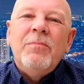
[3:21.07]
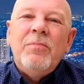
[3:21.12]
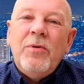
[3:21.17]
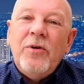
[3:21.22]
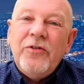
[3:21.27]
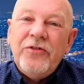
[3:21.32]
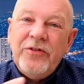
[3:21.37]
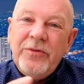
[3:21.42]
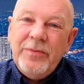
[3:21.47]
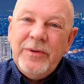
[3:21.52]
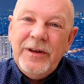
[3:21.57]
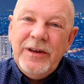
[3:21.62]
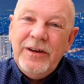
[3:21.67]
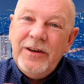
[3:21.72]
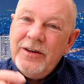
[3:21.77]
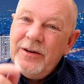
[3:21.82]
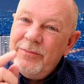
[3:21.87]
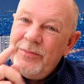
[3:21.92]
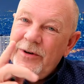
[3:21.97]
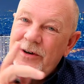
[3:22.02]
Possibly
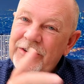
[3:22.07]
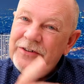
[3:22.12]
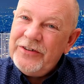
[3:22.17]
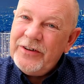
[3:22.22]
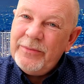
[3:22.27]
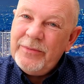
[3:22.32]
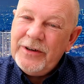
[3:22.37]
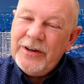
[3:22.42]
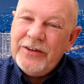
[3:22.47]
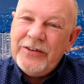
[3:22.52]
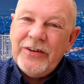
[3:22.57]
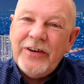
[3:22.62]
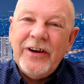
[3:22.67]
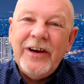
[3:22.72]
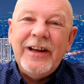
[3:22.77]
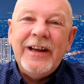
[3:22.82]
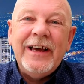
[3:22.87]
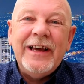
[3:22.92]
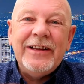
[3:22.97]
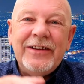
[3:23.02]
you could buy something in
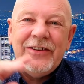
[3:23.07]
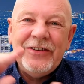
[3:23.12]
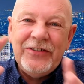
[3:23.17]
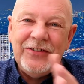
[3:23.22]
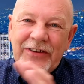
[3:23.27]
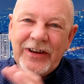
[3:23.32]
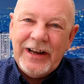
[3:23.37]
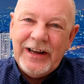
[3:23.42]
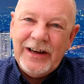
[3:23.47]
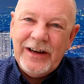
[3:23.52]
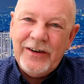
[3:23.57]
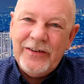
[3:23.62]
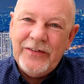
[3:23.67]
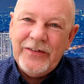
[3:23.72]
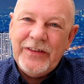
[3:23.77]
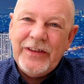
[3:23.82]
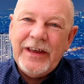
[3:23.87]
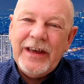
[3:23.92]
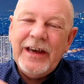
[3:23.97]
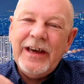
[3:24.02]
Thailand, sell it
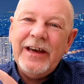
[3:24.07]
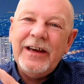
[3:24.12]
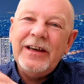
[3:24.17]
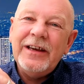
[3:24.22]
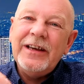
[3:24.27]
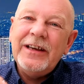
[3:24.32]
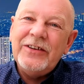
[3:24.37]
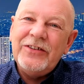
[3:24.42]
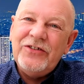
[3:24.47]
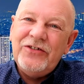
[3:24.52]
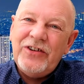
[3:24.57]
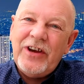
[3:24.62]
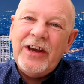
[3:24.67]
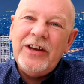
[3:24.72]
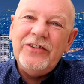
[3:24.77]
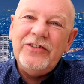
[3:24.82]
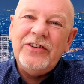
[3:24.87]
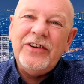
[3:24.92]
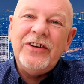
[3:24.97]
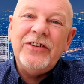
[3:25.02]
over there,
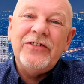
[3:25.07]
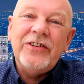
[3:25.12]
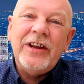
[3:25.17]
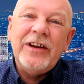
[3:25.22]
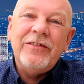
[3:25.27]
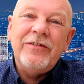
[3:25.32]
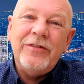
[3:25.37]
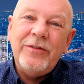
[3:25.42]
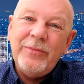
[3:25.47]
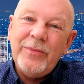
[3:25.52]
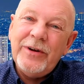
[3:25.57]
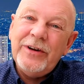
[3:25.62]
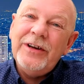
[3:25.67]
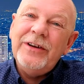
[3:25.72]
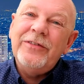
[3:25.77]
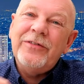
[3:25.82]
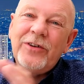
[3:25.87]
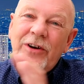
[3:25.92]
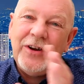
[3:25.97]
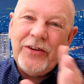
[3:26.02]
exchange it instead of for
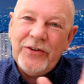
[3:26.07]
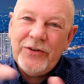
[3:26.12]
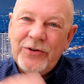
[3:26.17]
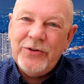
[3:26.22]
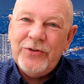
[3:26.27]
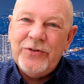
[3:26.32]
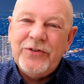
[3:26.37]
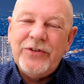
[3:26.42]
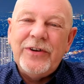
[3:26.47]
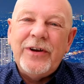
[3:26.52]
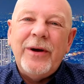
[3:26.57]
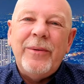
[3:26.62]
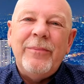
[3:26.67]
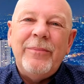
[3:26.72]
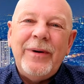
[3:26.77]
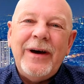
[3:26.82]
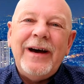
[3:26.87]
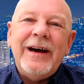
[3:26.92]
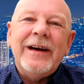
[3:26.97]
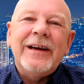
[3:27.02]
money for other goods to
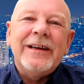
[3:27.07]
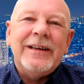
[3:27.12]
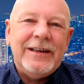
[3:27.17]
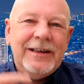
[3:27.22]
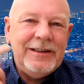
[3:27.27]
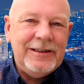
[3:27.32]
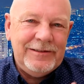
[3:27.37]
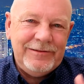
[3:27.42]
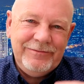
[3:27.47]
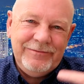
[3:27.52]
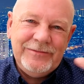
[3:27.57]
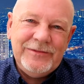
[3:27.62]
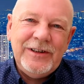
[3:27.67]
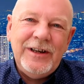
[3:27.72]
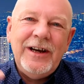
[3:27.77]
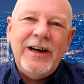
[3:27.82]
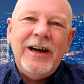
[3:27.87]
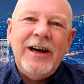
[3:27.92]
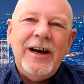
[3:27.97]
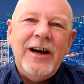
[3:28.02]
come back,
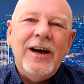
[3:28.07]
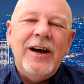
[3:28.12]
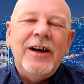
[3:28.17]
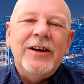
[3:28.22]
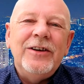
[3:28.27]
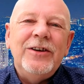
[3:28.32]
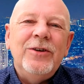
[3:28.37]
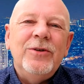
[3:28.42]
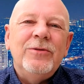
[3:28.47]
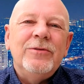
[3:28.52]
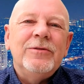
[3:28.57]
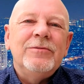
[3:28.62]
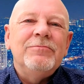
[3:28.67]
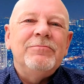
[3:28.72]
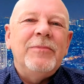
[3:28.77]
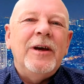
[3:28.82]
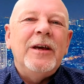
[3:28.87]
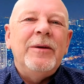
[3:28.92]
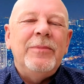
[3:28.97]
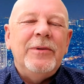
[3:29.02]
and you
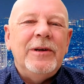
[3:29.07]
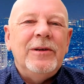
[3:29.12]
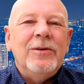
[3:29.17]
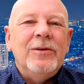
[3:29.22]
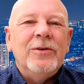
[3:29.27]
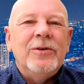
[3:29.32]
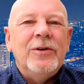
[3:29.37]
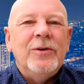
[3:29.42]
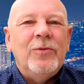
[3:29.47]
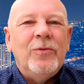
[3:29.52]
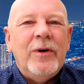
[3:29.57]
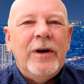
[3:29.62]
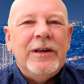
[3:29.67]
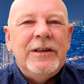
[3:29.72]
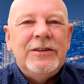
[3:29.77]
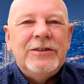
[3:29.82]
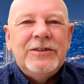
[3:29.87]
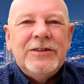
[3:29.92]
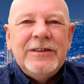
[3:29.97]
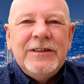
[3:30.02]
can maybe look at
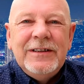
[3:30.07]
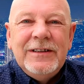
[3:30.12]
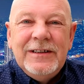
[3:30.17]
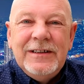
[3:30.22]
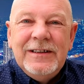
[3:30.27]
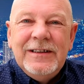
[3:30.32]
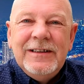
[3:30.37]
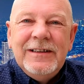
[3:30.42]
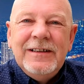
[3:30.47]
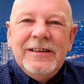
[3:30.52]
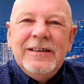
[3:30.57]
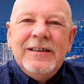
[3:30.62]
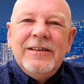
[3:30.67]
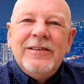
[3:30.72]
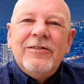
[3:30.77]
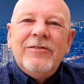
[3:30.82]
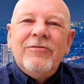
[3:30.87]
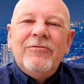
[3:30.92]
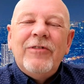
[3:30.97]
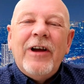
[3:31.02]
ways
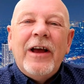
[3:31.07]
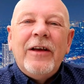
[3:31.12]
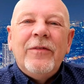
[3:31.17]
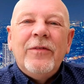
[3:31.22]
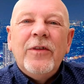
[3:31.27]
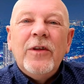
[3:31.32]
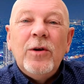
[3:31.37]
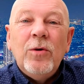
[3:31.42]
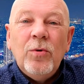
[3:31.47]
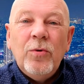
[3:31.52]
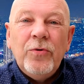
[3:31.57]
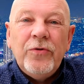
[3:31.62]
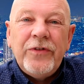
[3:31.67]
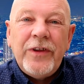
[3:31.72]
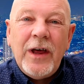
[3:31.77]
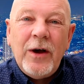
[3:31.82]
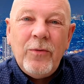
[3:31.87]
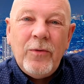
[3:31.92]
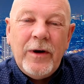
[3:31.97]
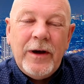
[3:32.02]
round the laws
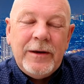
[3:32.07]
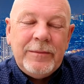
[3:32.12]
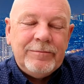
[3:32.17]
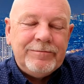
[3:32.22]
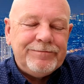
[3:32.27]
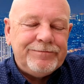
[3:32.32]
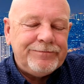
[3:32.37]
that way.